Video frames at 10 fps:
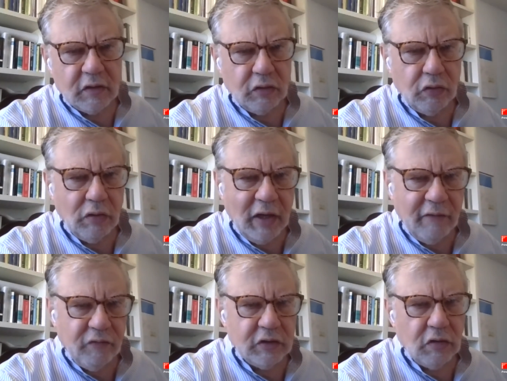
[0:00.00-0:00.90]
So your
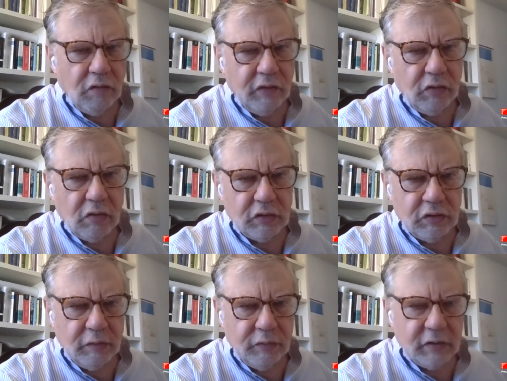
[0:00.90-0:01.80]
leverage over your
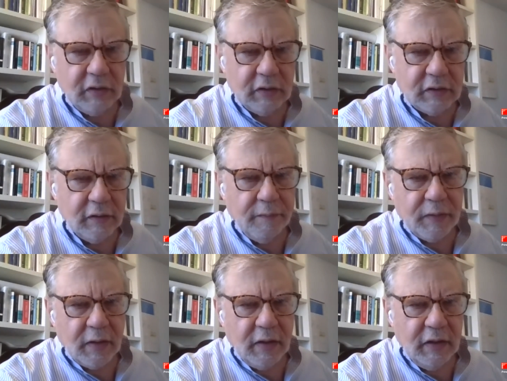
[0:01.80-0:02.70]
contributors
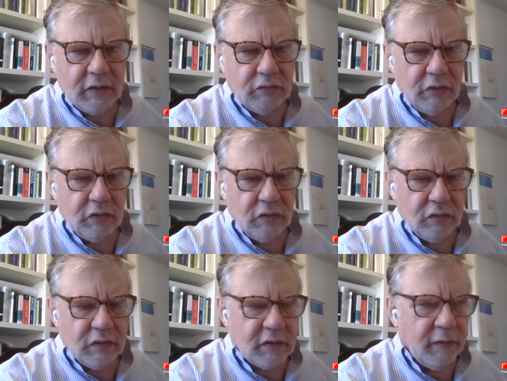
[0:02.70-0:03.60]
is
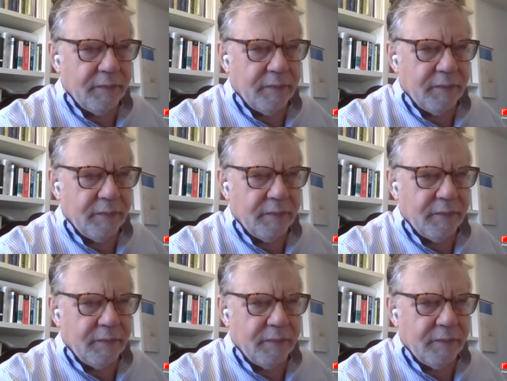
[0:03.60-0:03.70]
reduced.